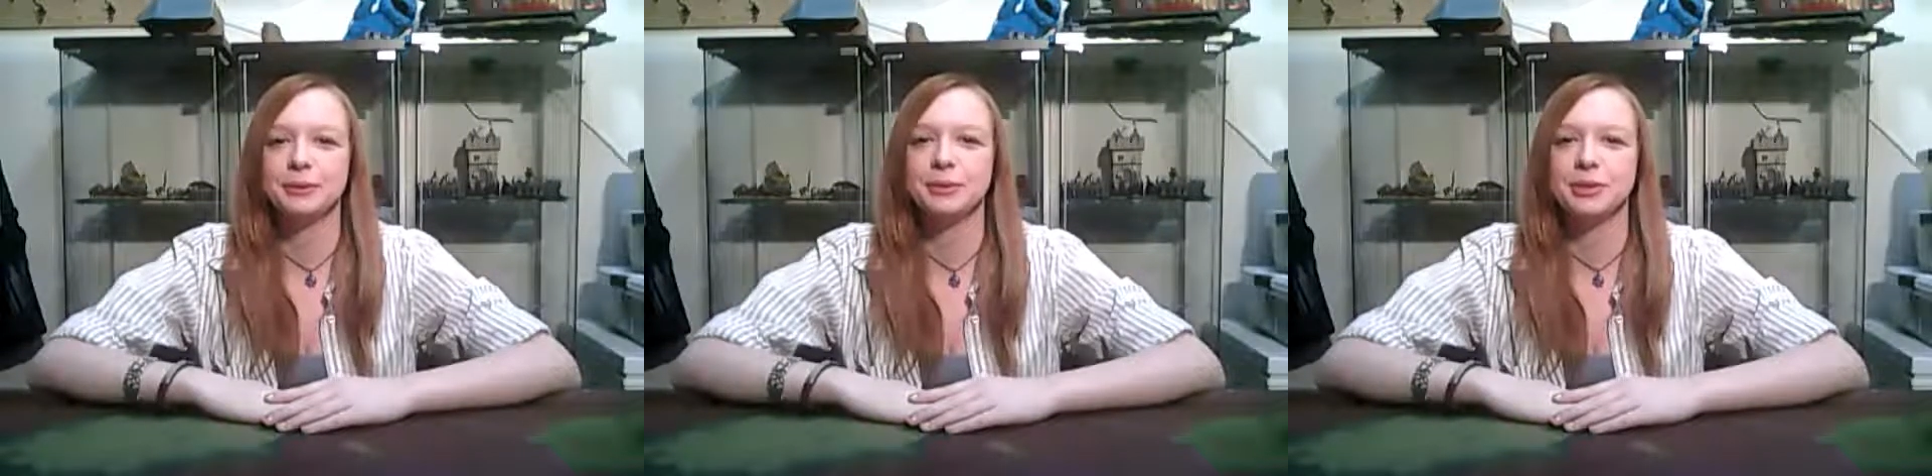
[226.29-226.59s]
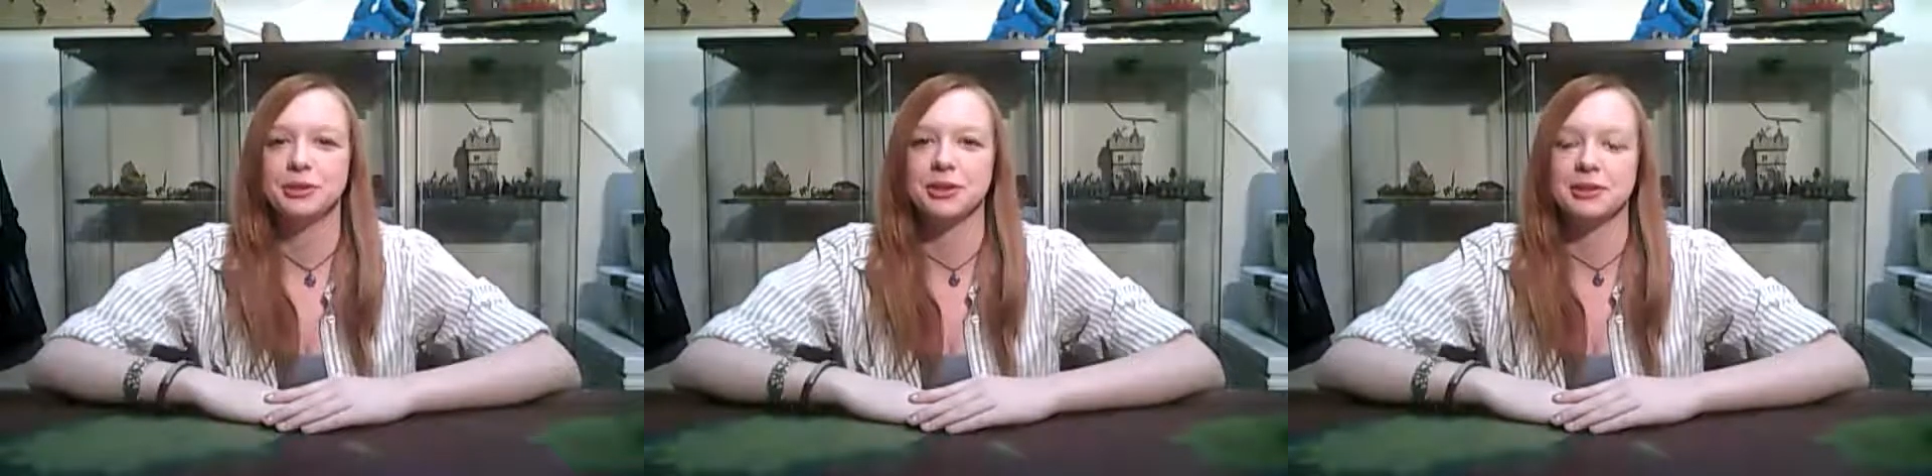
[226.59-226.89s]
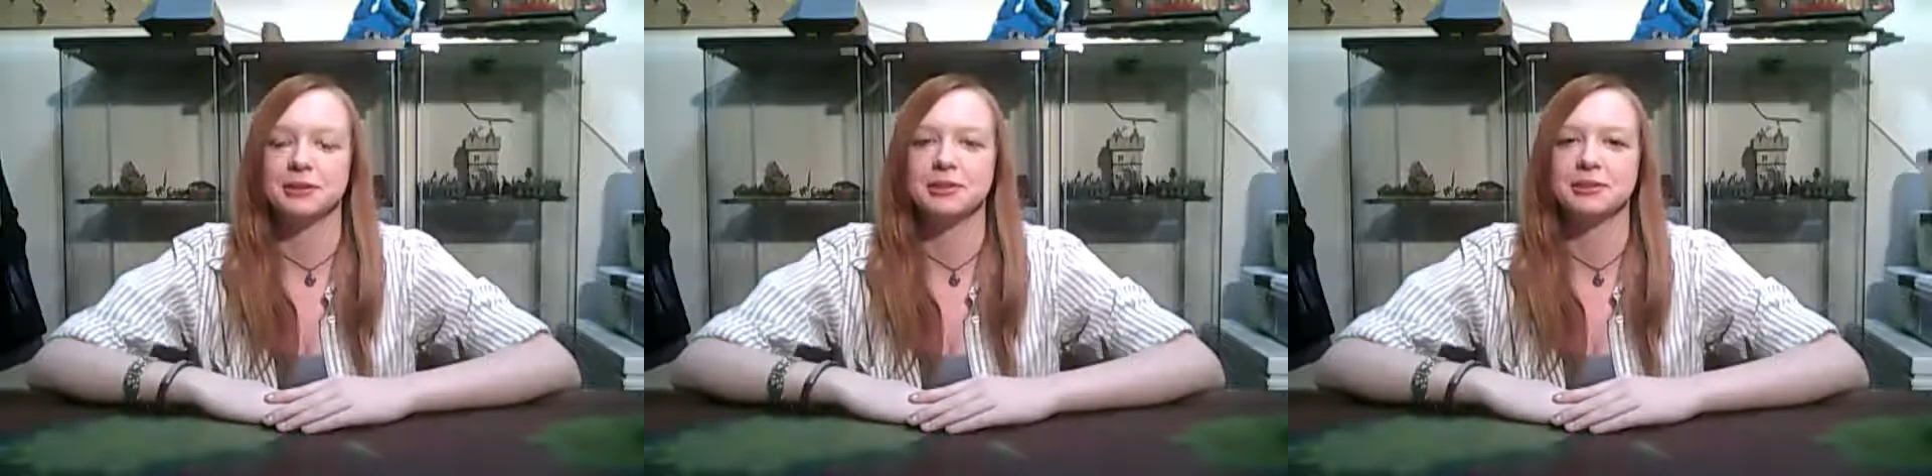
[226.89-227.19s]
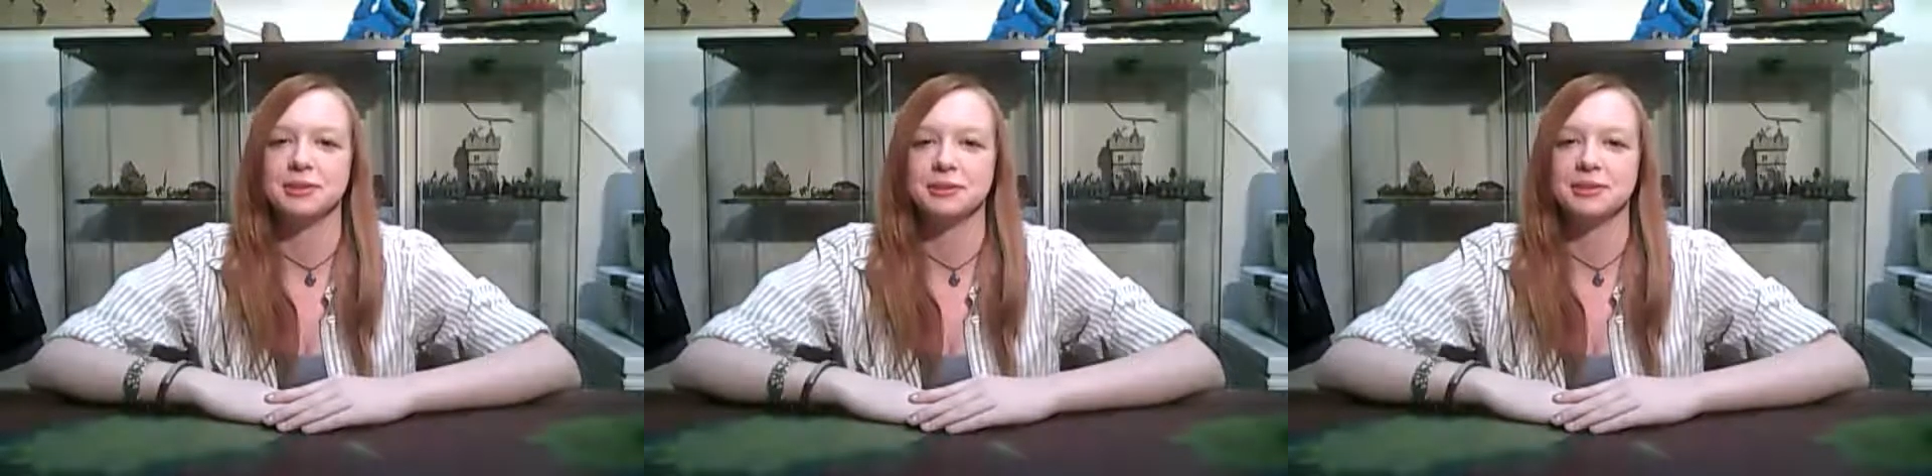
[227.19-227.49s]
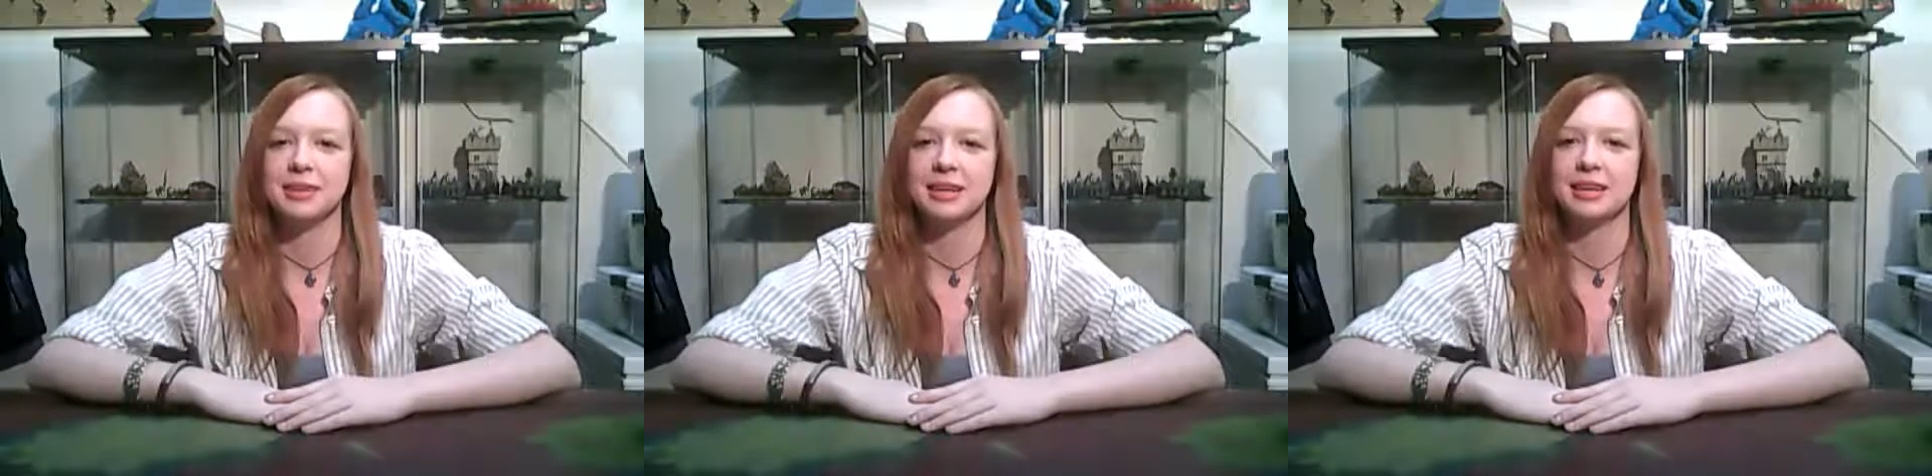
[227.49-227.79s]
which are also
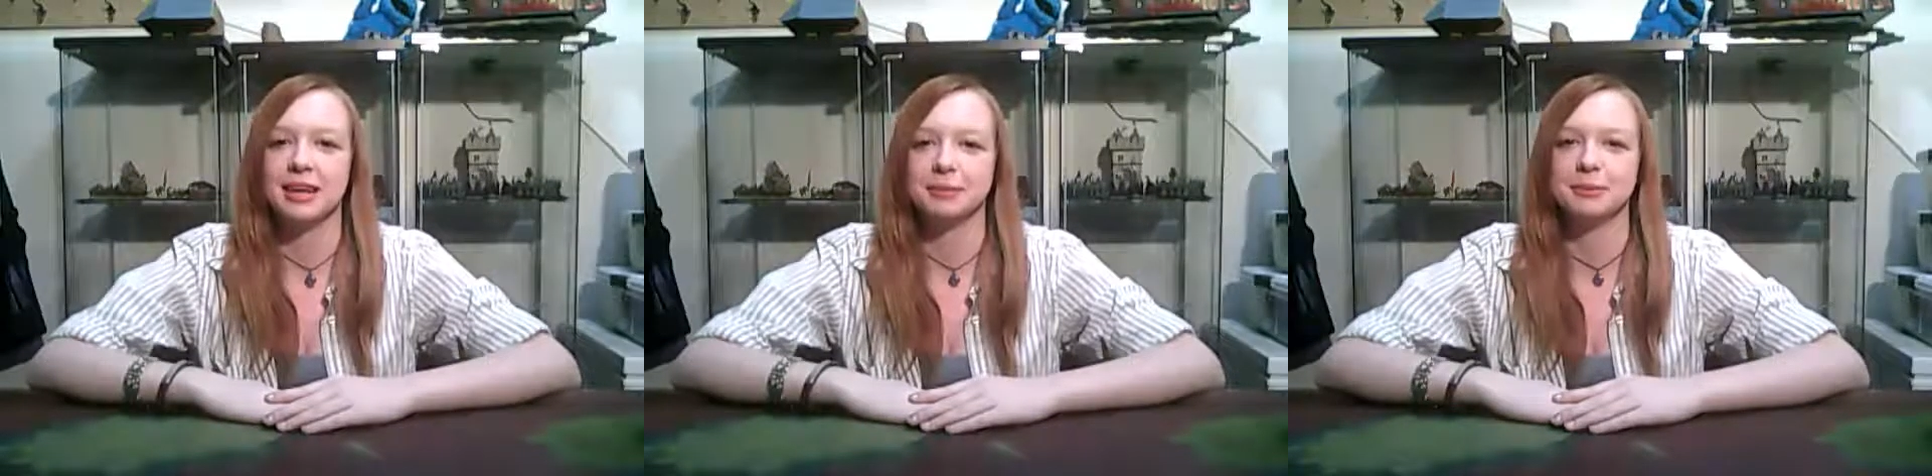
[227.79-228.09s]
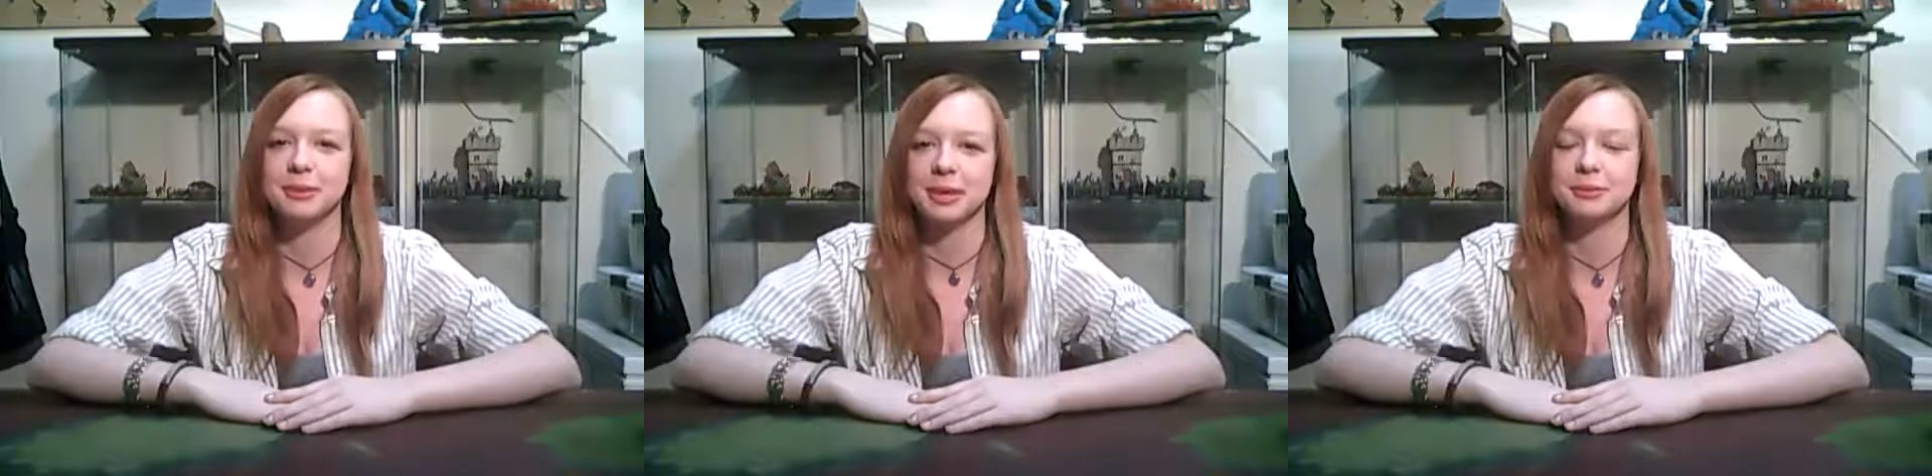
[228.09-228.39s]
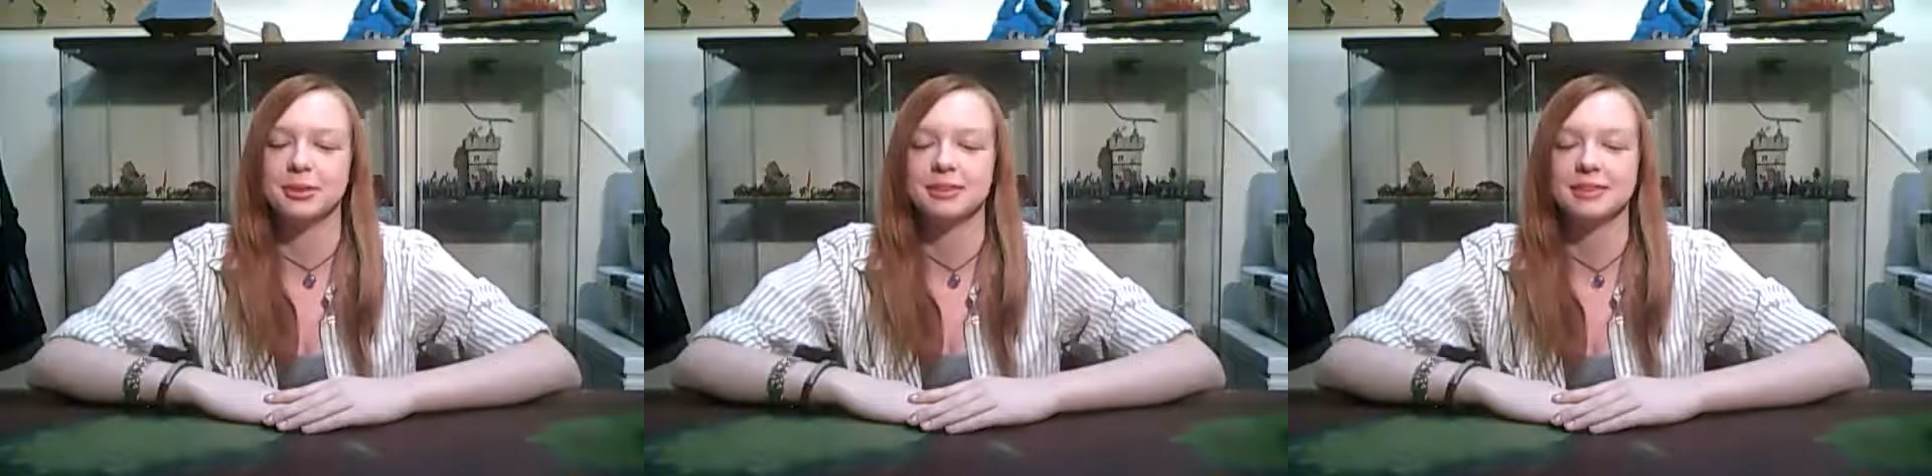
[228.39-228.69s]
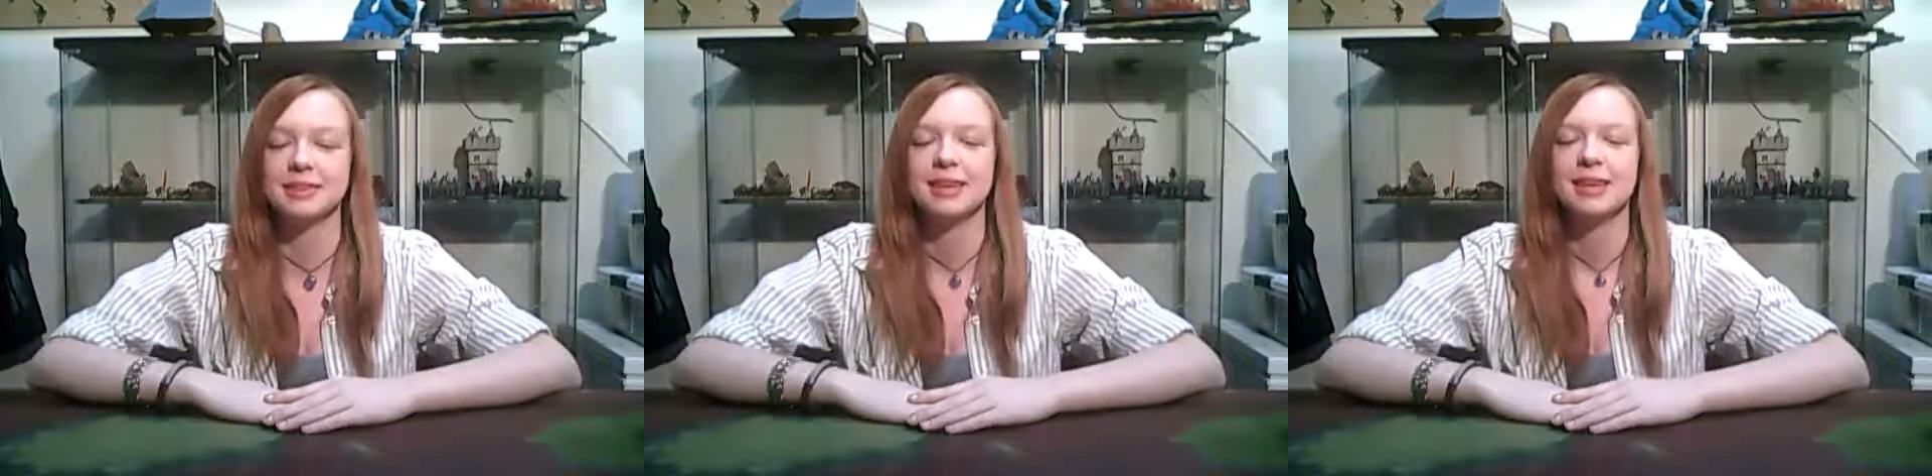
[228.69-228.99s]
suicide goblin bombers,